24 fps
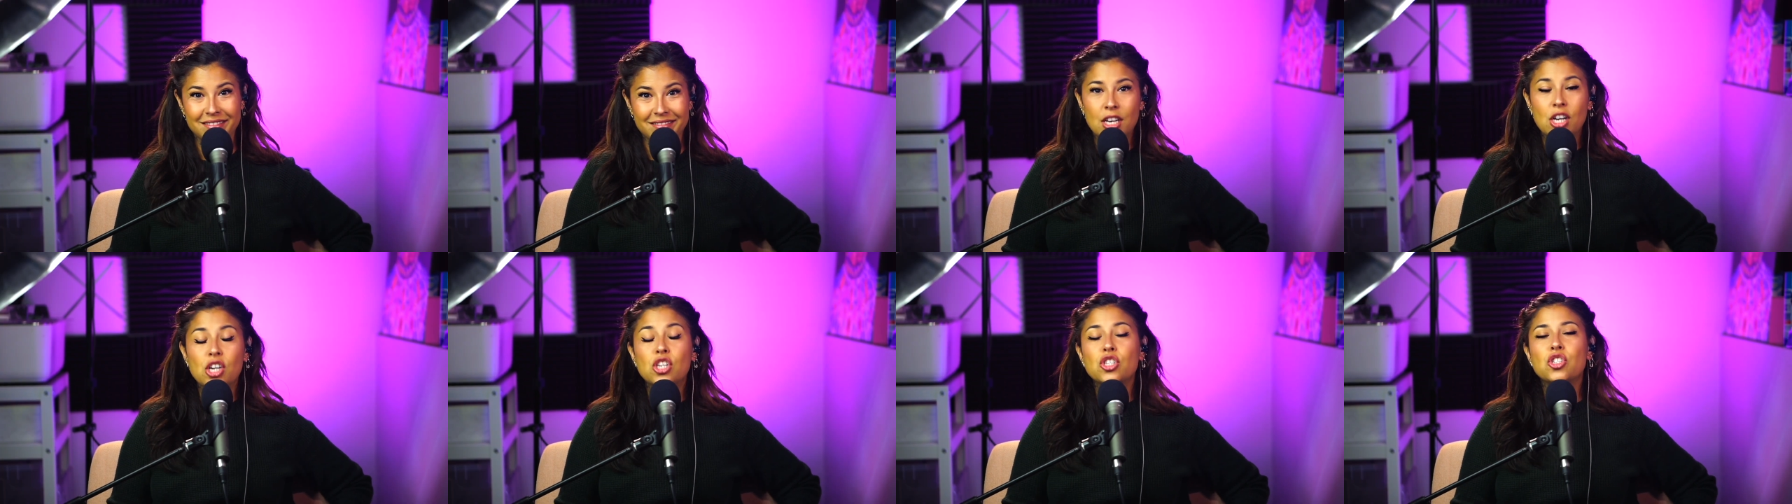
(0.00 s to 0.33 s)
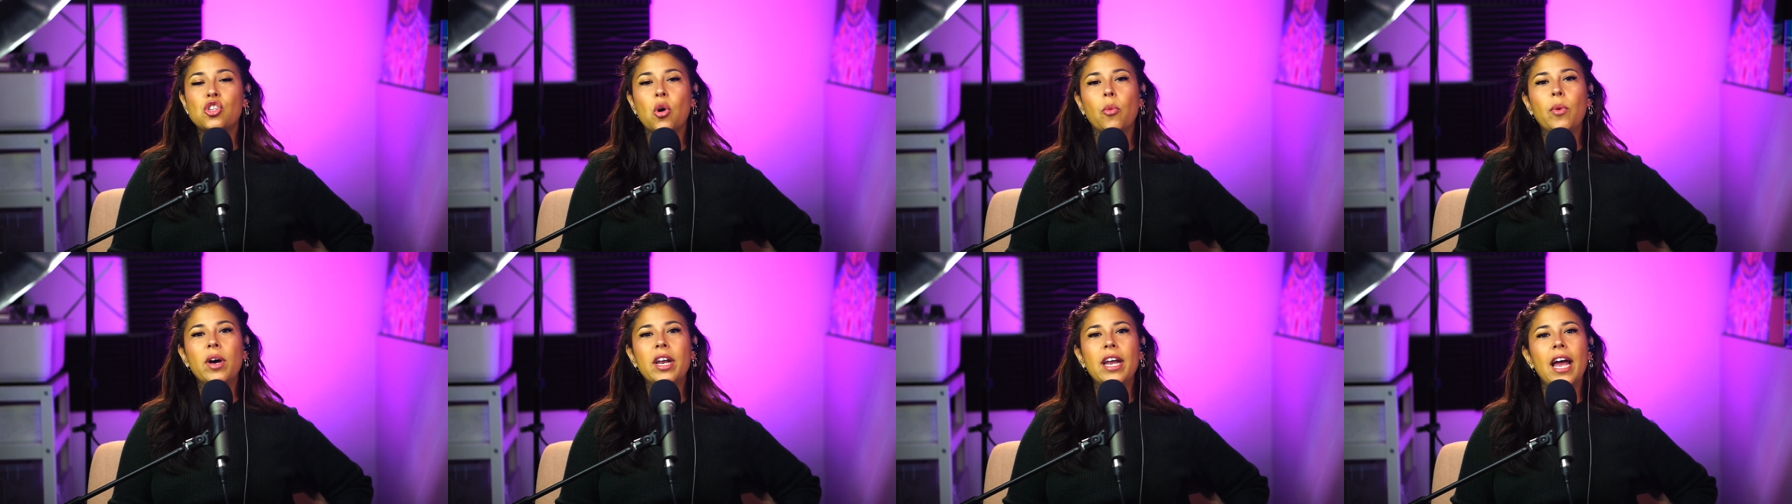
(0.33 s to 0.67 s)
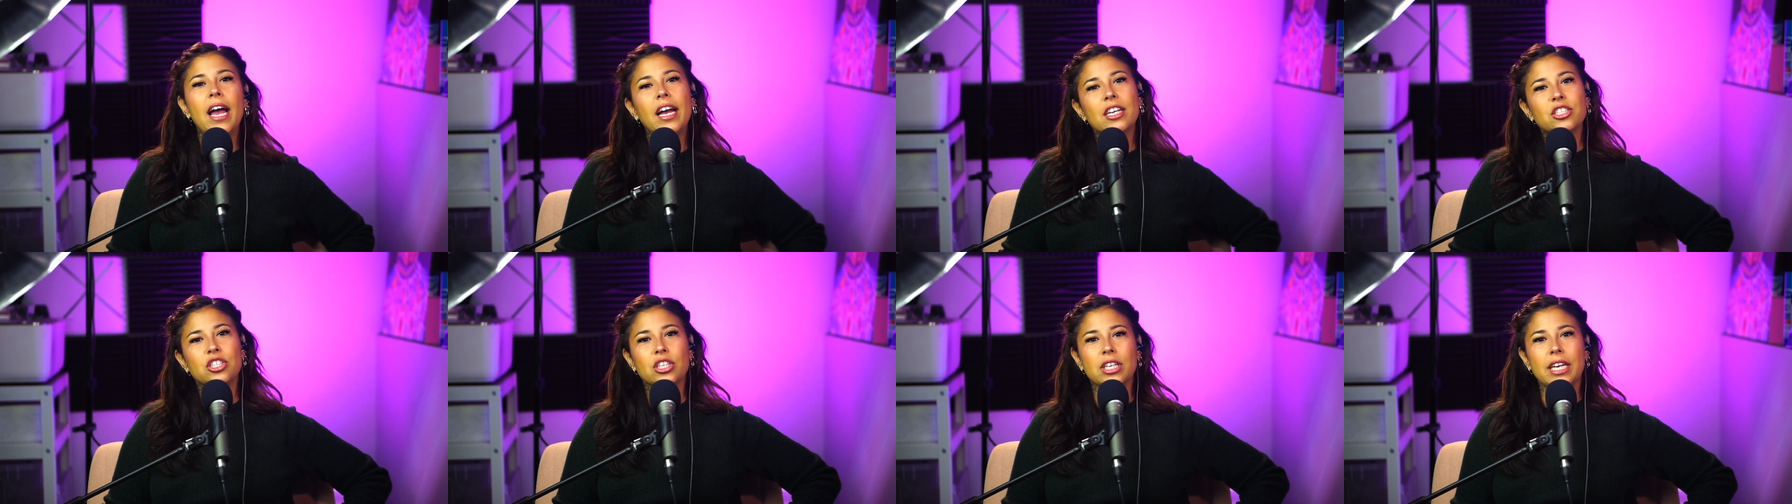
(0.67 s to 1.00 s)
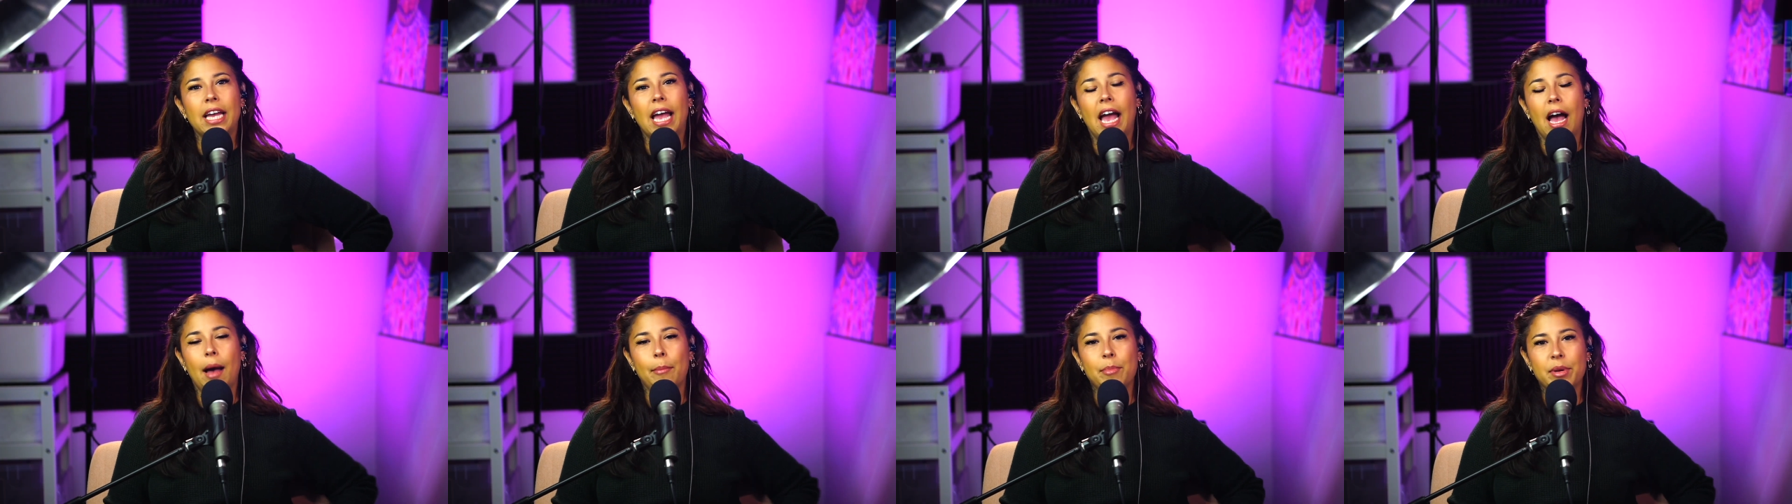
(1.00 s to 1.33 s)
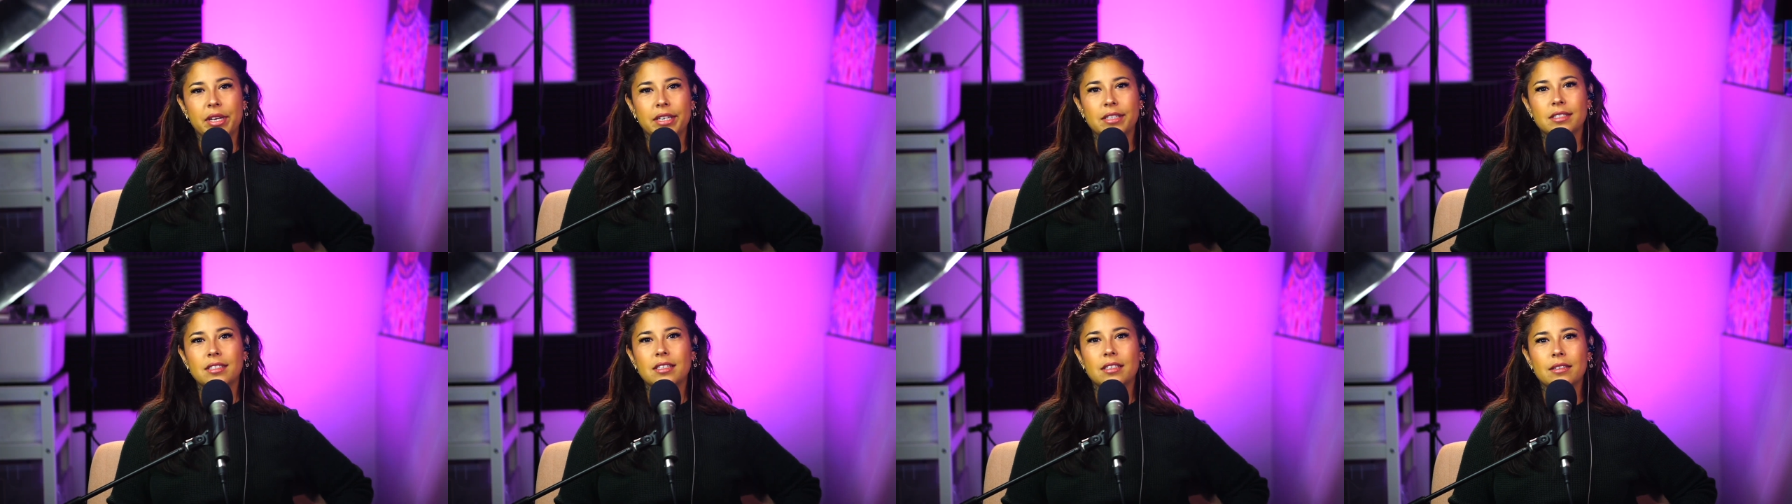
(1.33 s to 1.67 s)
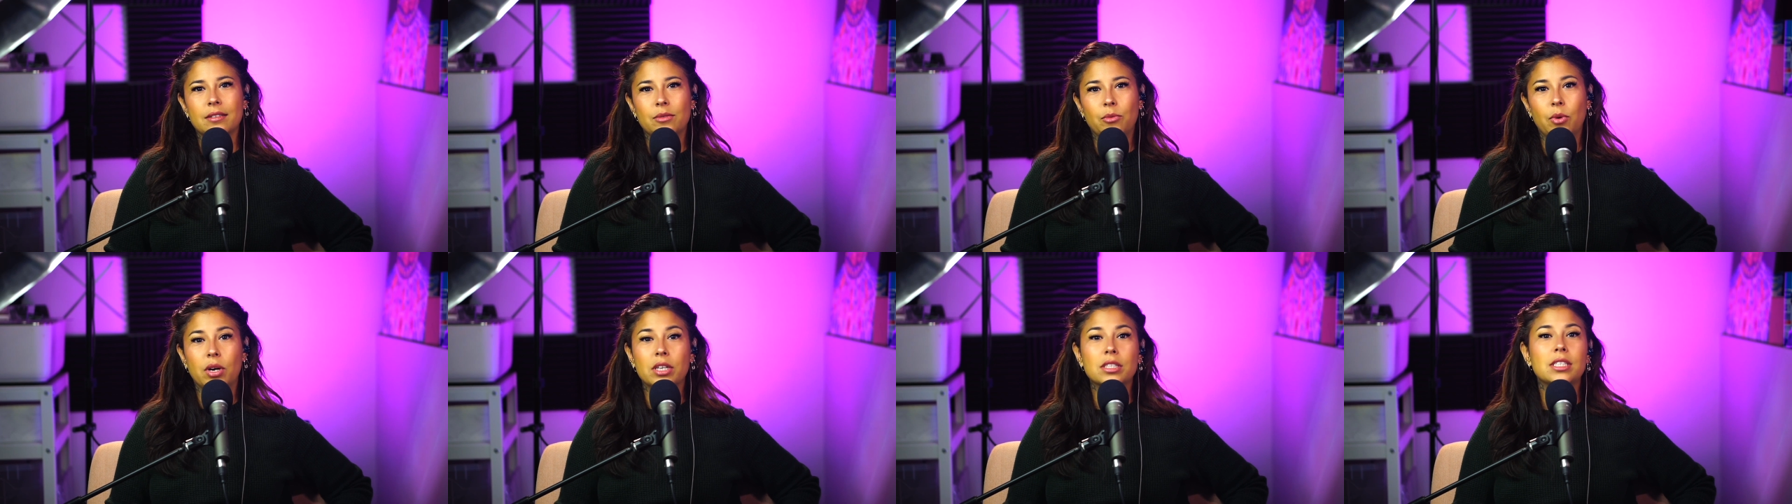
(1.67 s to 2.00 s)
So what actually happened?
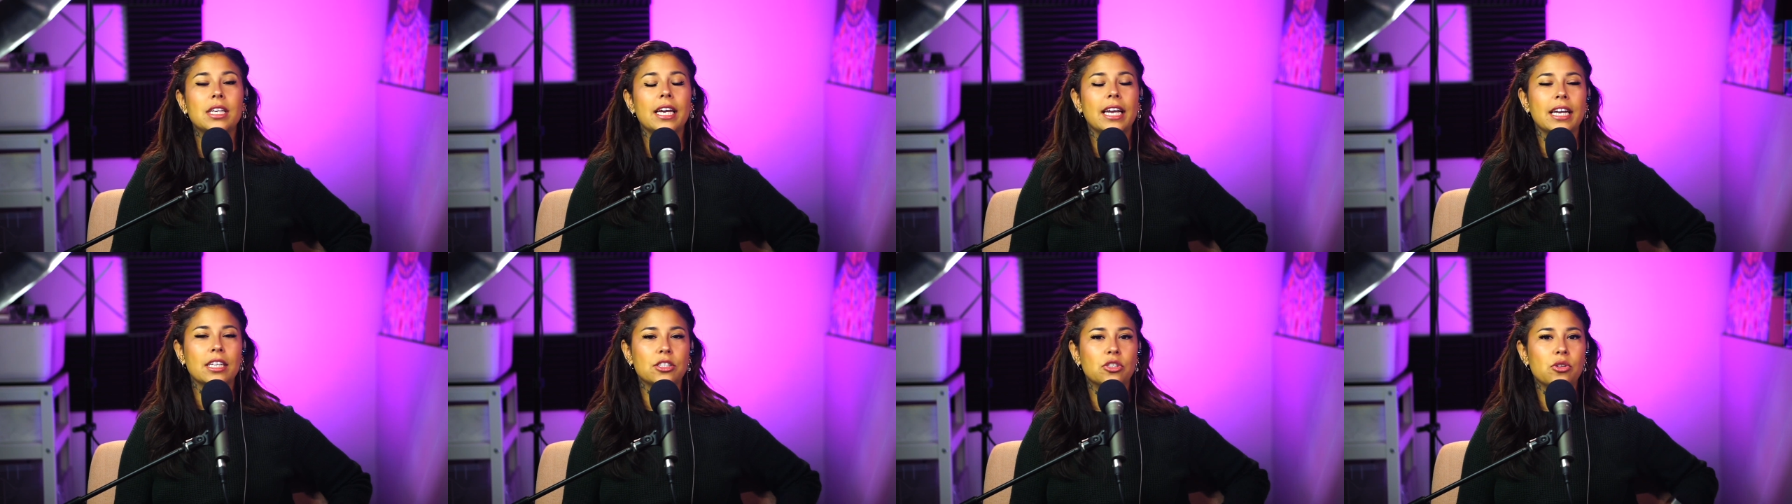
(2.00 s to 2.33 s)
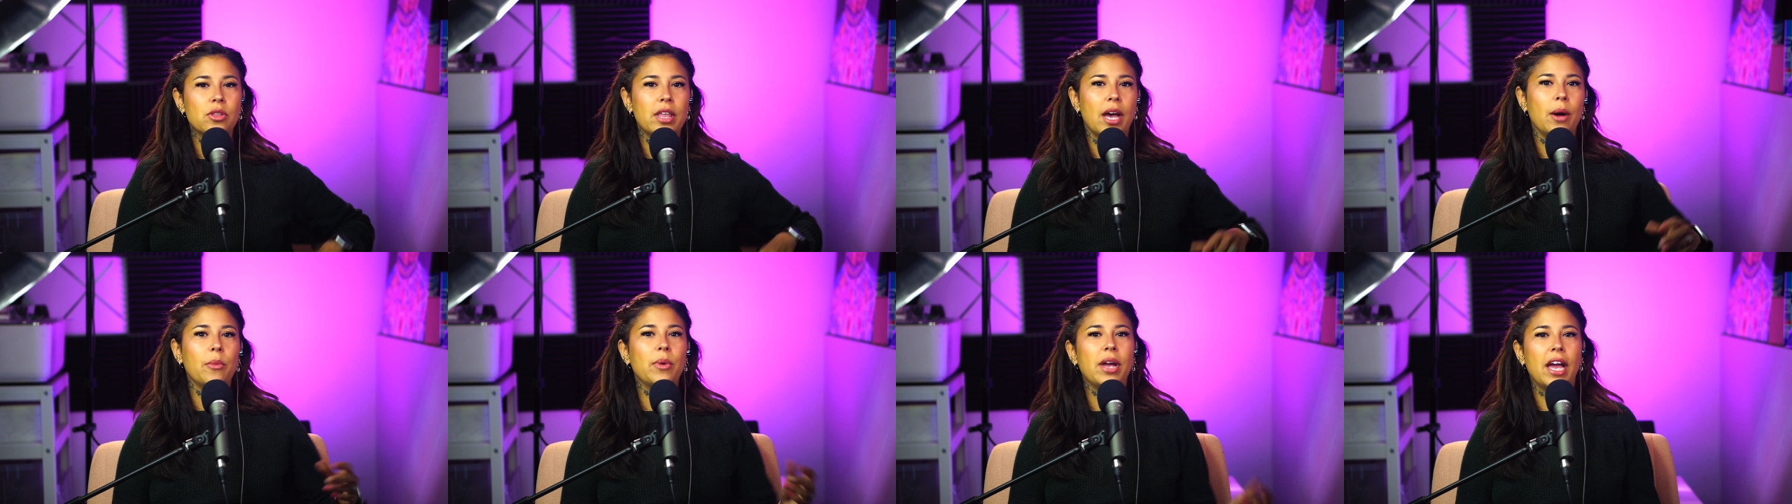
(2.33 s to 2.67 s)
Well, to answer that,